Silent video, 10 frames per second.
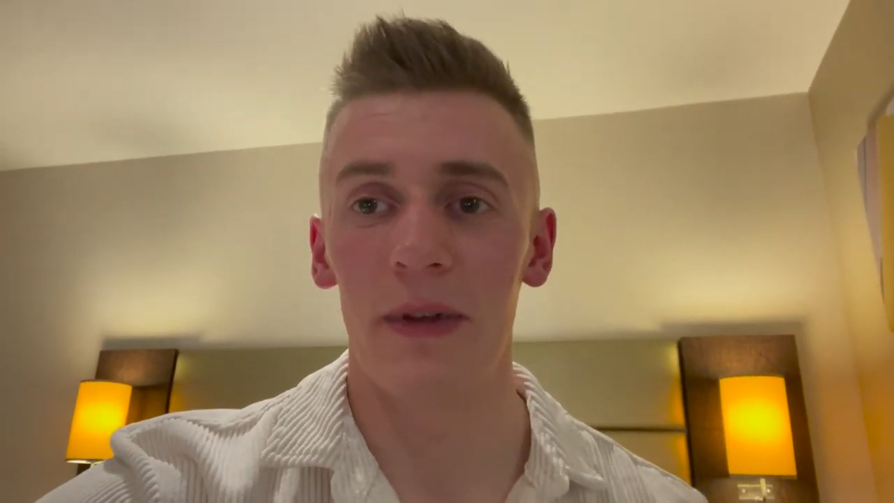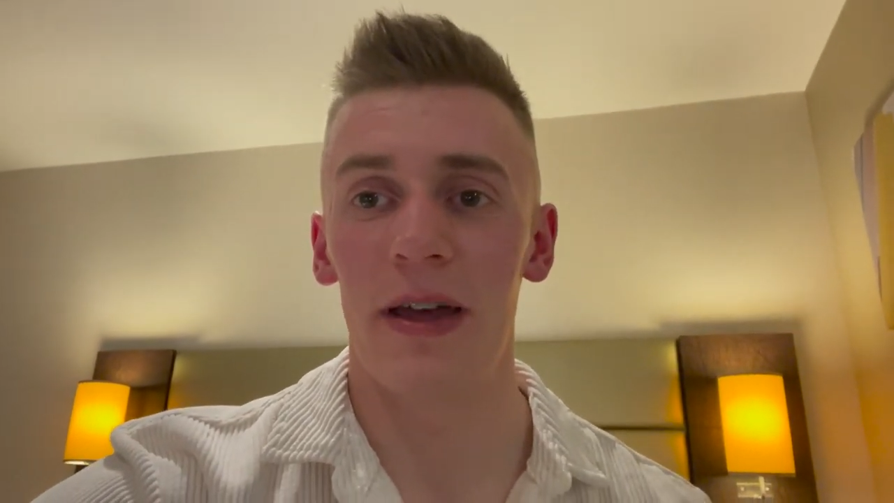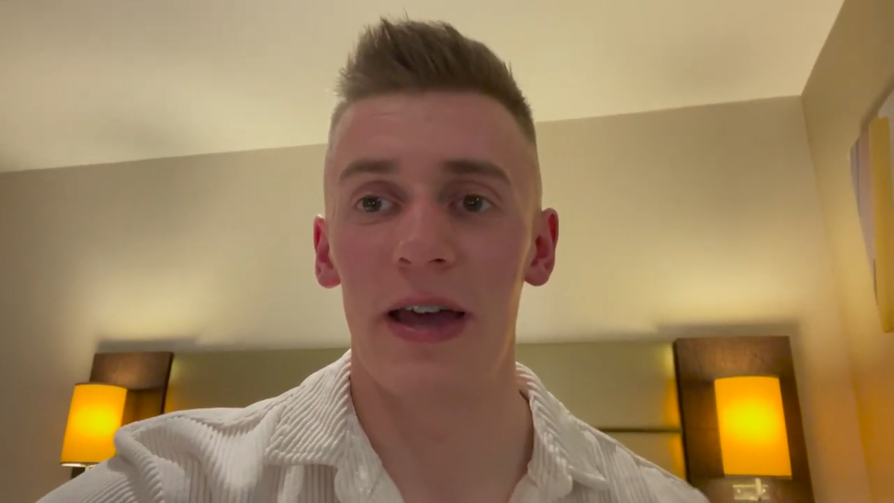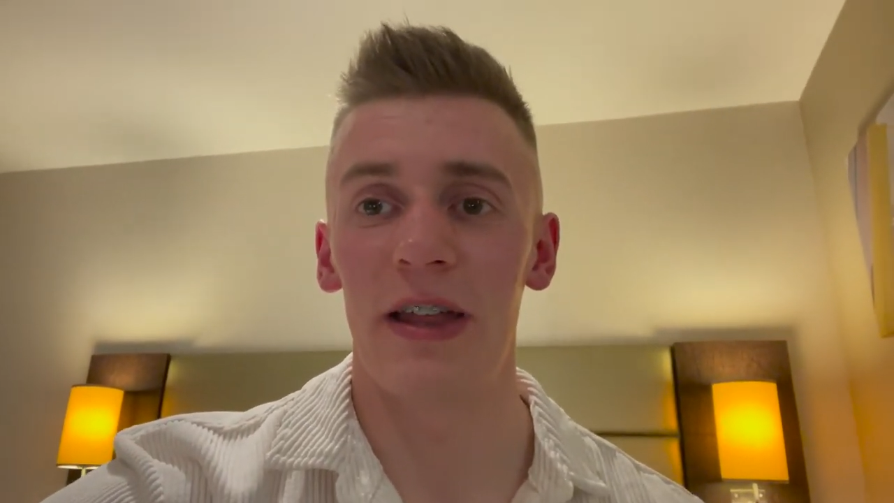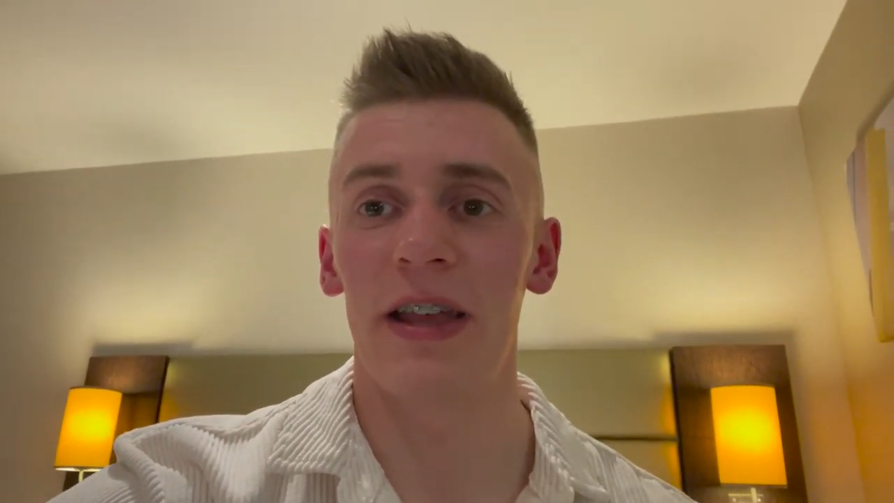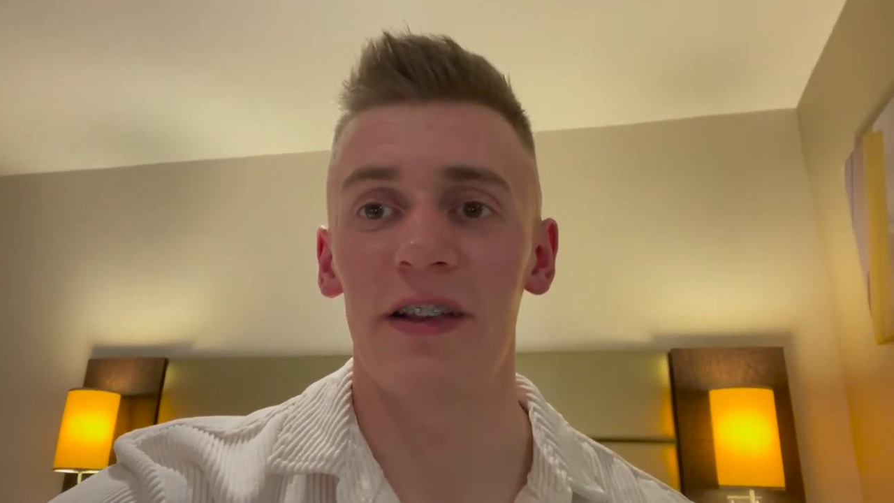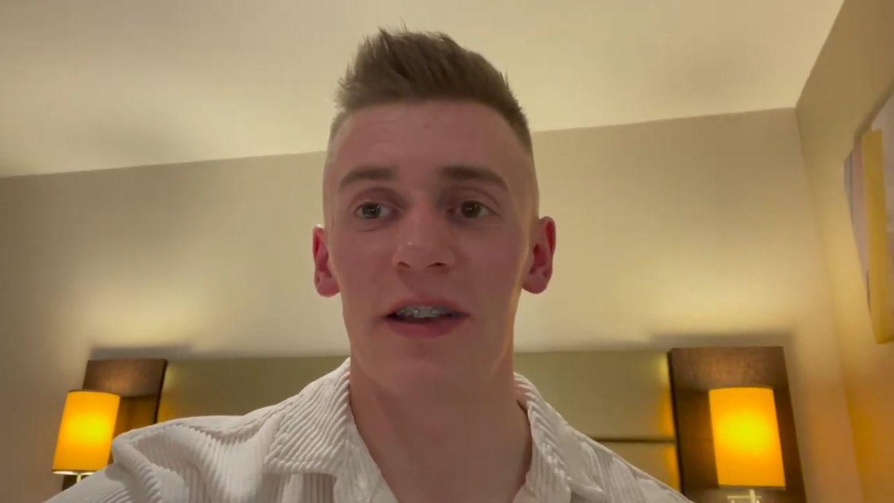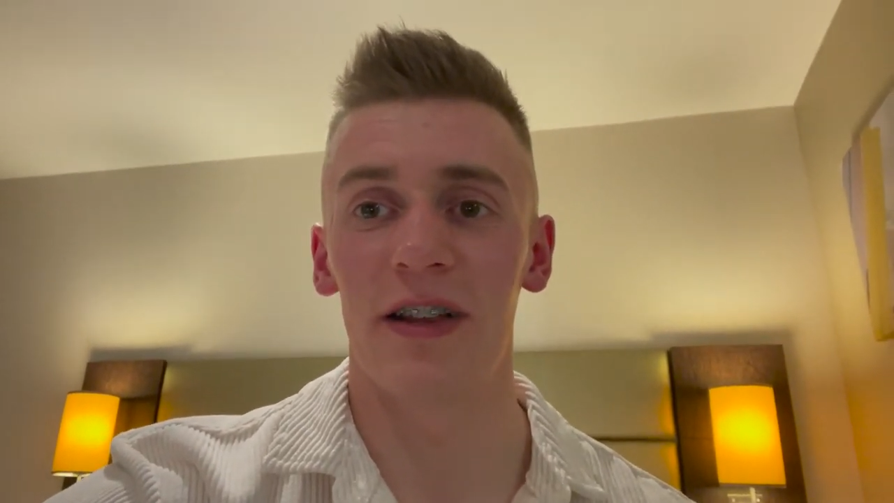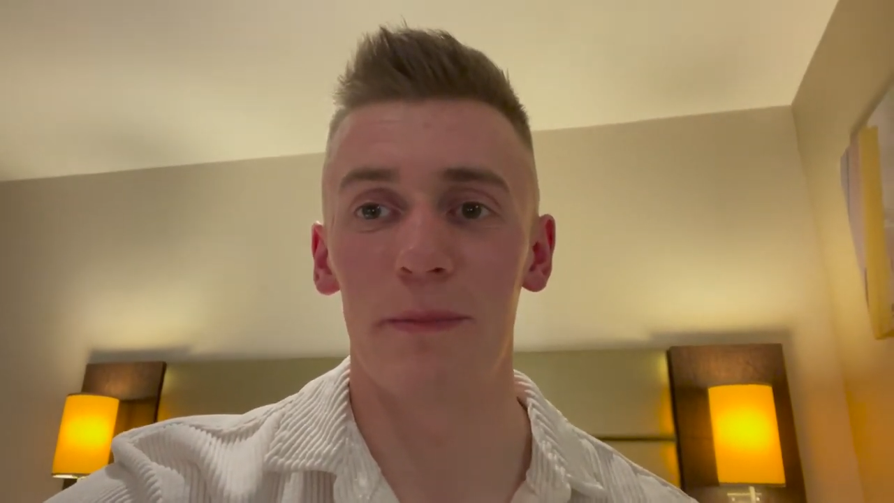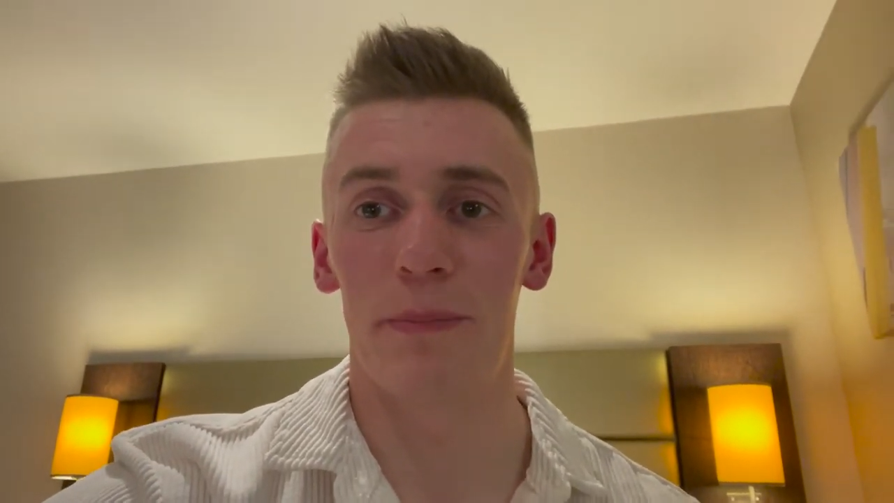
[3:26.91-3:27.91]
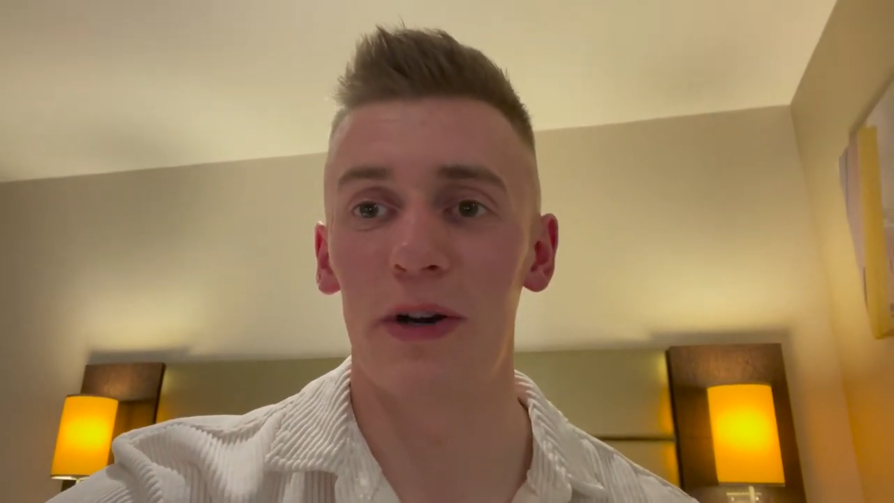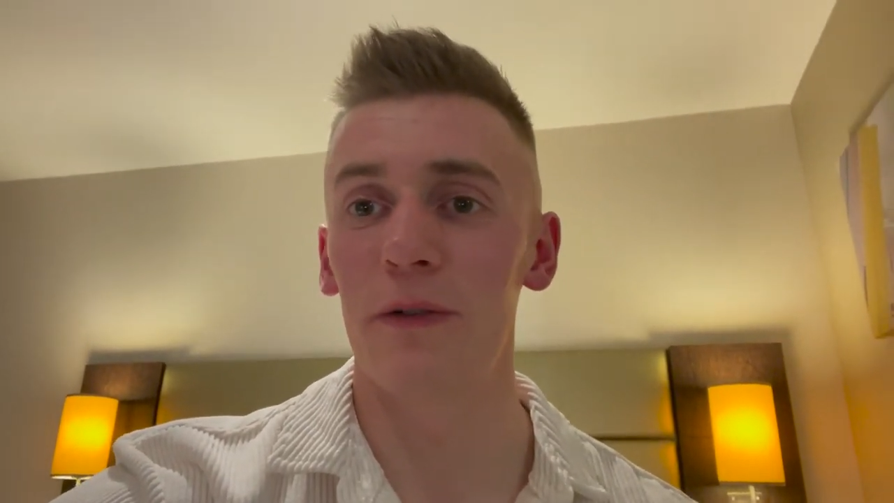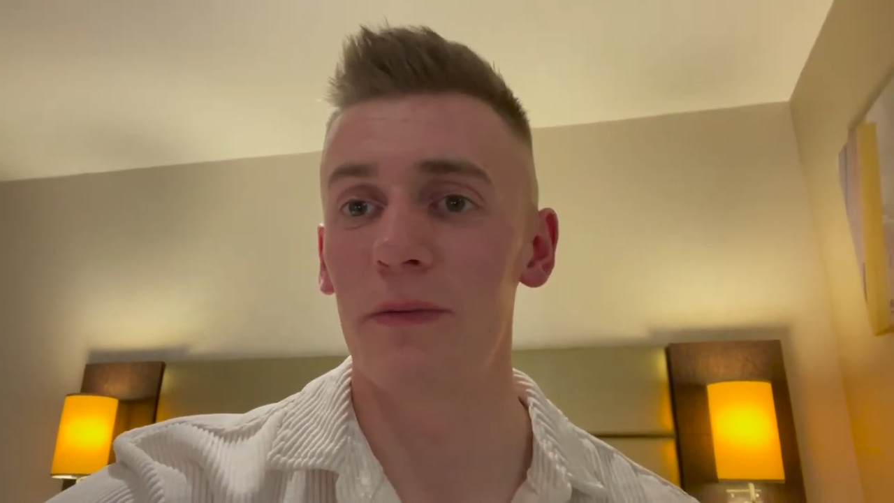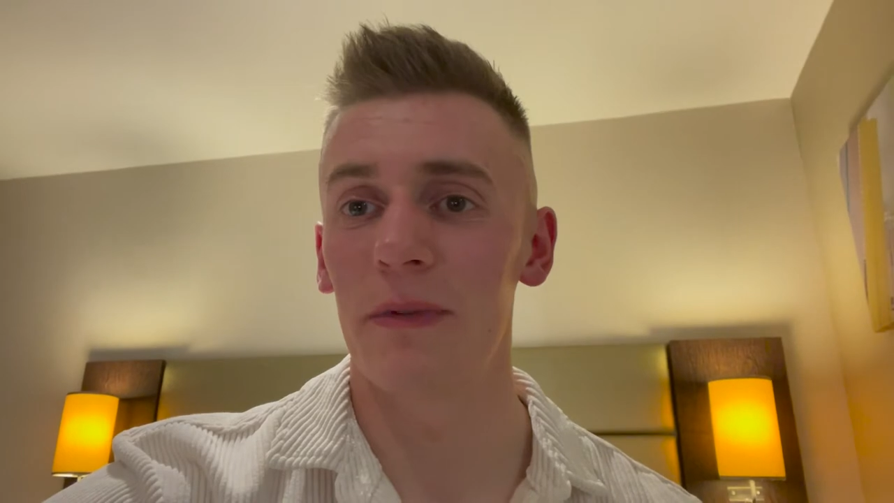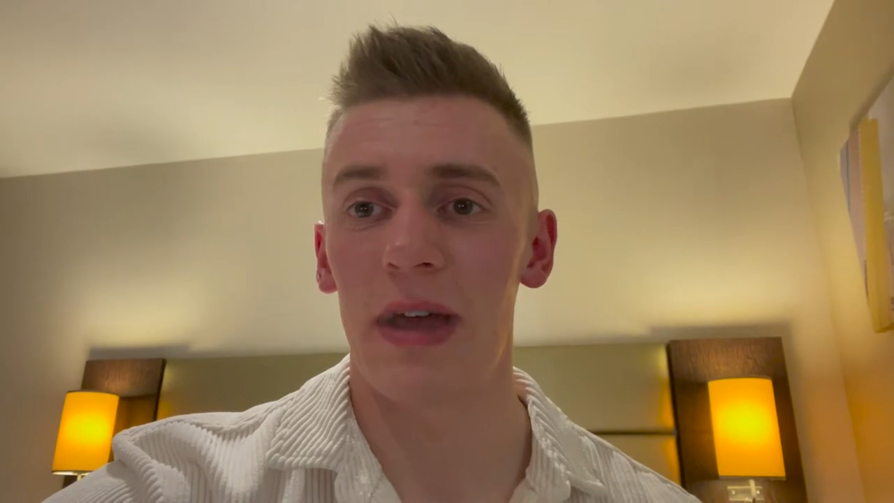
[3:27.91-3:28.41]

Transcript: I think it's called the Boat